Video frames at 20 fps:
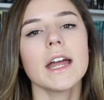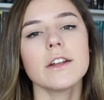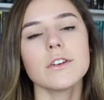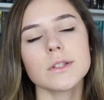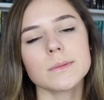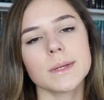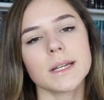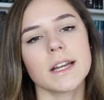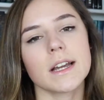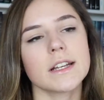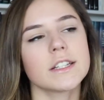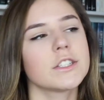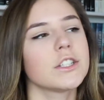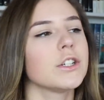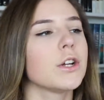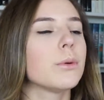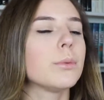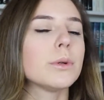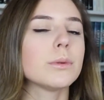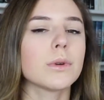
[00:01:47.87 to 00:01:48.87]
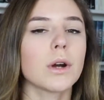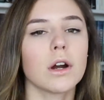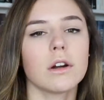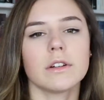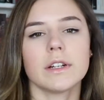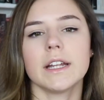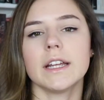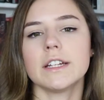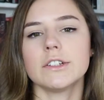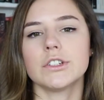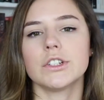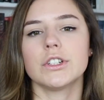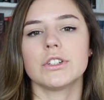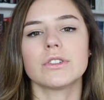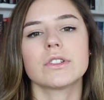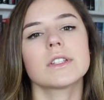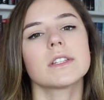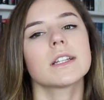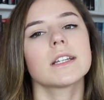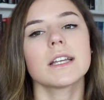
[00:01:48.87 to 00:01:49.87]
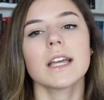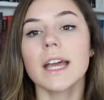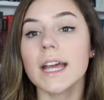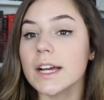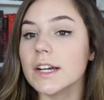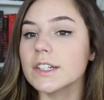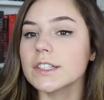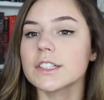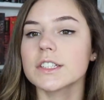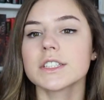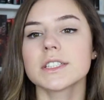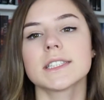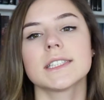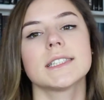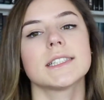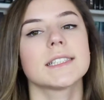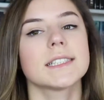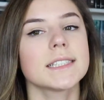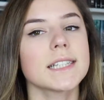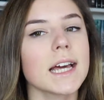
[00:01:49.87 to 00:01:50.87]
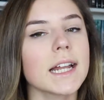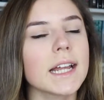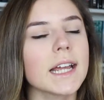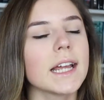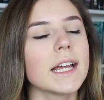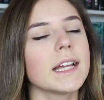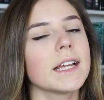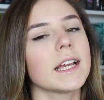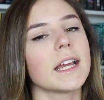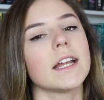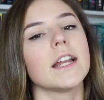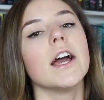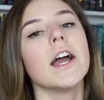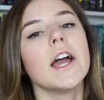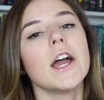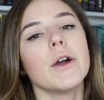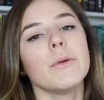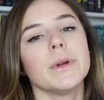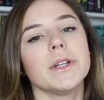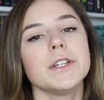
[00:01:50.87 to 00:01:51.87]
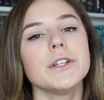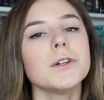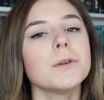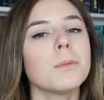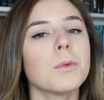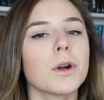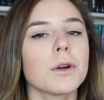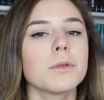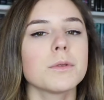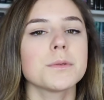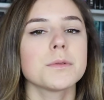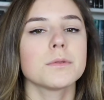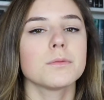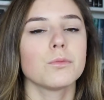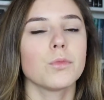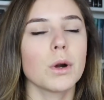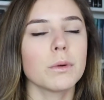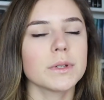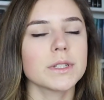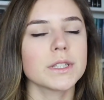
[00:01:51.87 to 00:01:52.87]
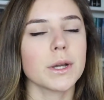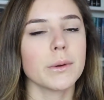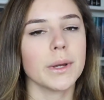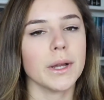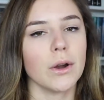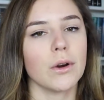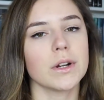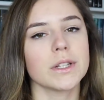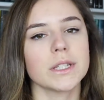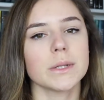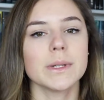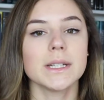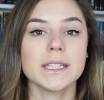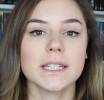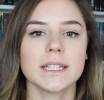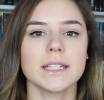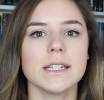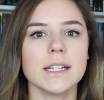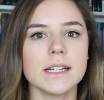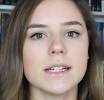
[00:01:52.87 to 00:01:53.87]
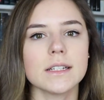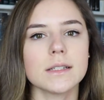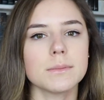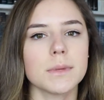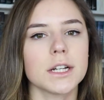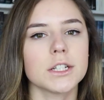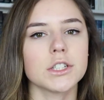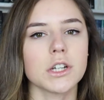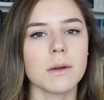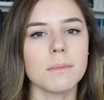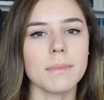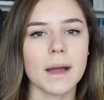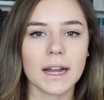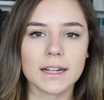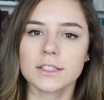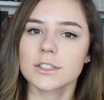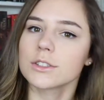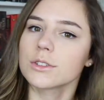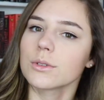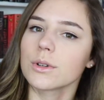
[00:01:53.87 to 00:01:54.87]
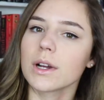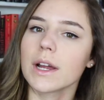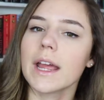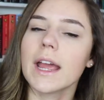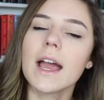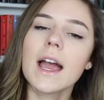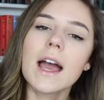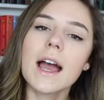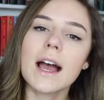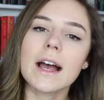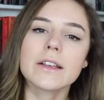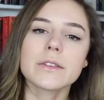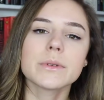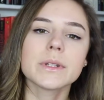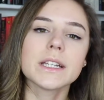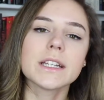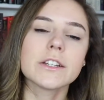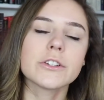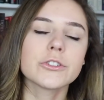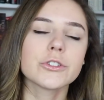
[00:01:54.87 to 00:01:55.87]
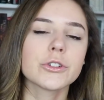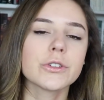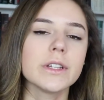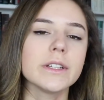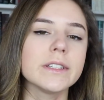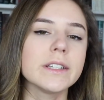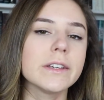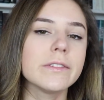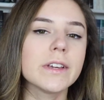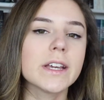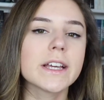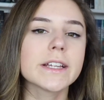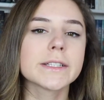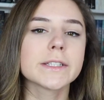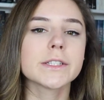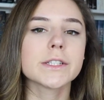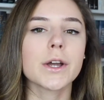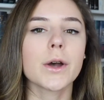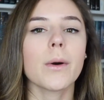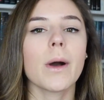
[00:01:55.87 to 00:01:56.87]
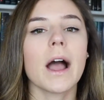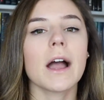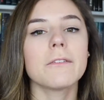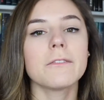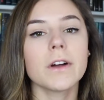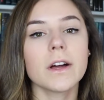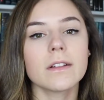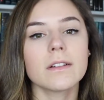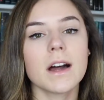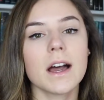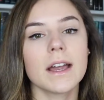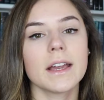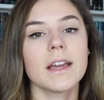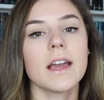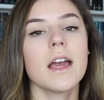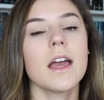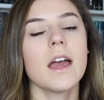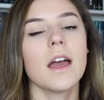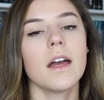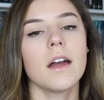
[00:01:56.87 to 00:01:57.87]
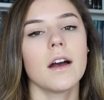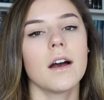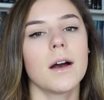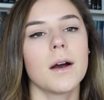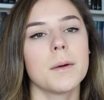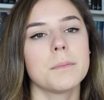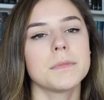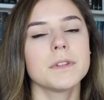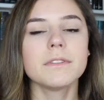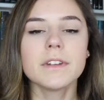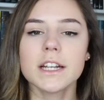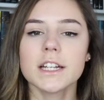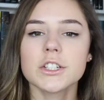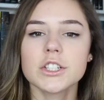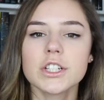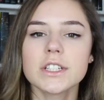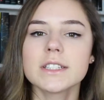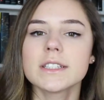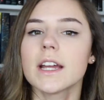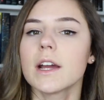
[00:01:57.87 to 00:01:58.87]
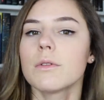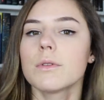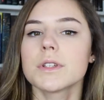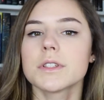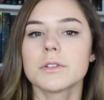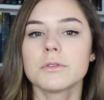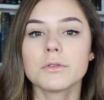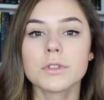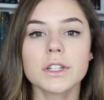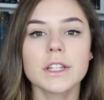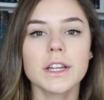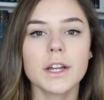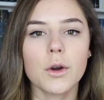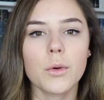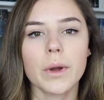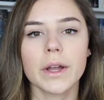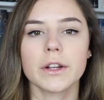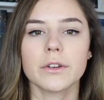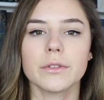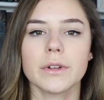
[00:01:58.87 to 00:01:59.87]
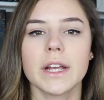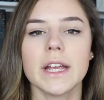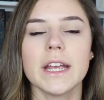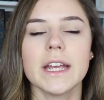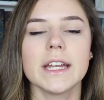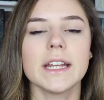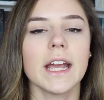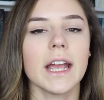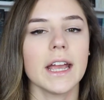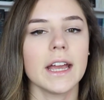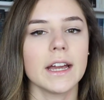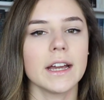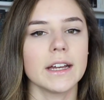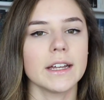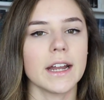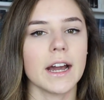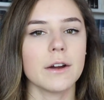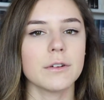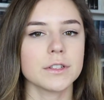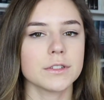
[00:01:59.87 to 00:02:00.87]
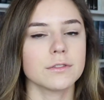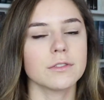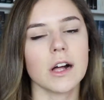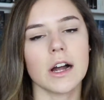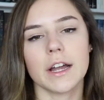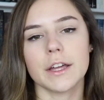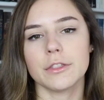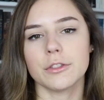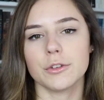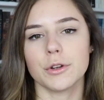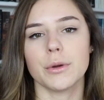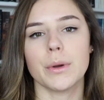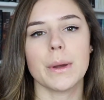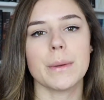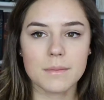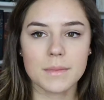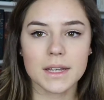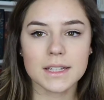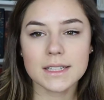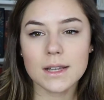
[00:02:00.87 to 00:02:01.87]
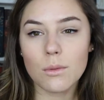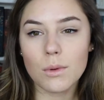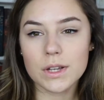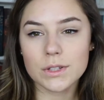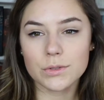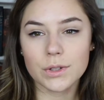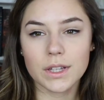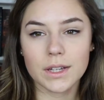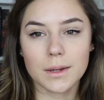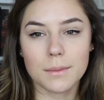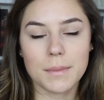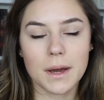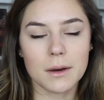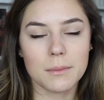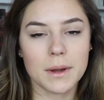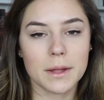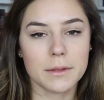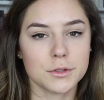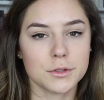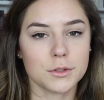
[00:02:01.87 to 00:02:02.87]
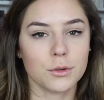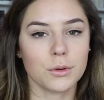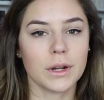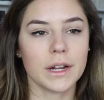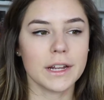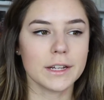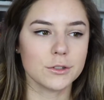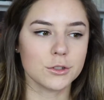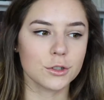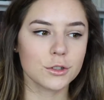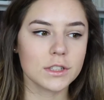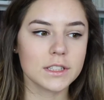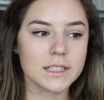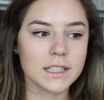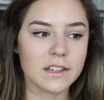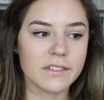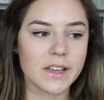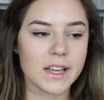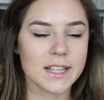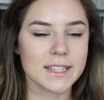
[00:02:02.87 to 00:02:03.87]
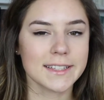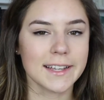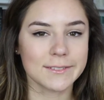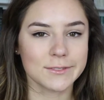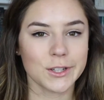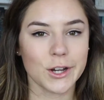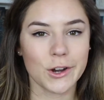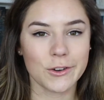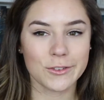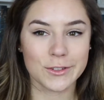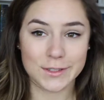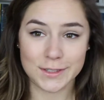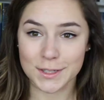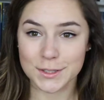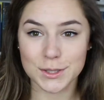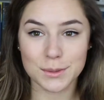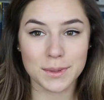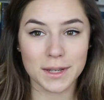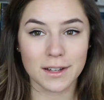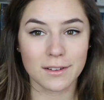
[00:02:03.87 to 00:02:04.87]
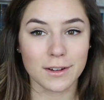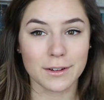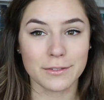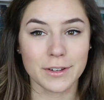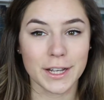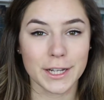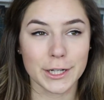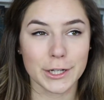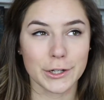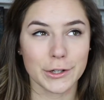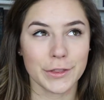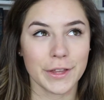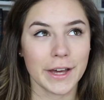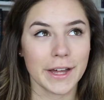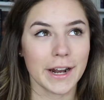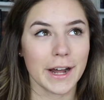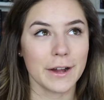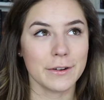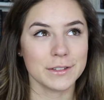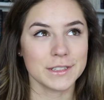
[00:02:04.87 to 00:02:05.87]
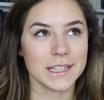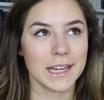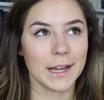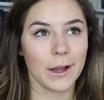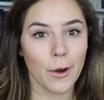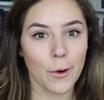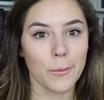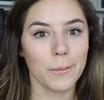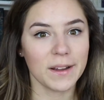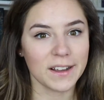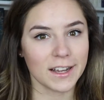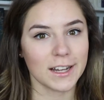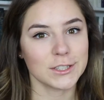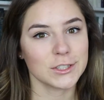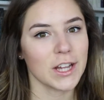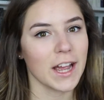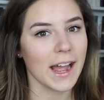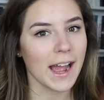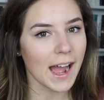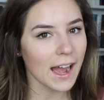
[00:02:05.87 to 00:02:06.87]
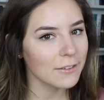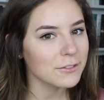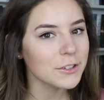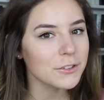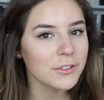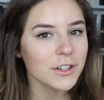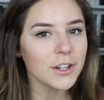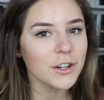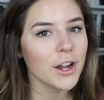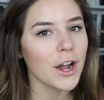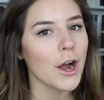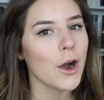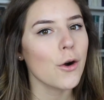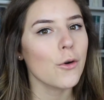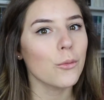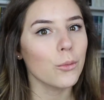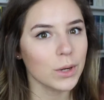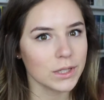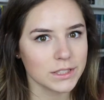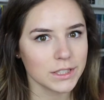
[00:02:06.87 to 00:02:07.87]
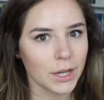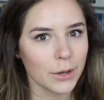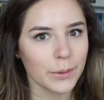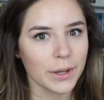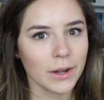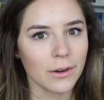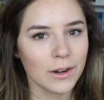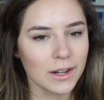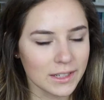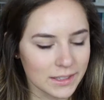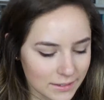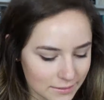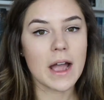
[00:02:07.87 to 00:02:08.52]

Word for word: and it was because, you know, we were already introduced to the characters and the setting, and we knew more was, what was going on, so we didn't need as much backstory as we did in Truly Devious, so I felt felt like um, the Vanishing Stair was a really quick read and I was flying through it because I was really compelled story and Truly Devious left off on such a big cliffhanger that I was like, oh my gosh, I have to figure out what's going on.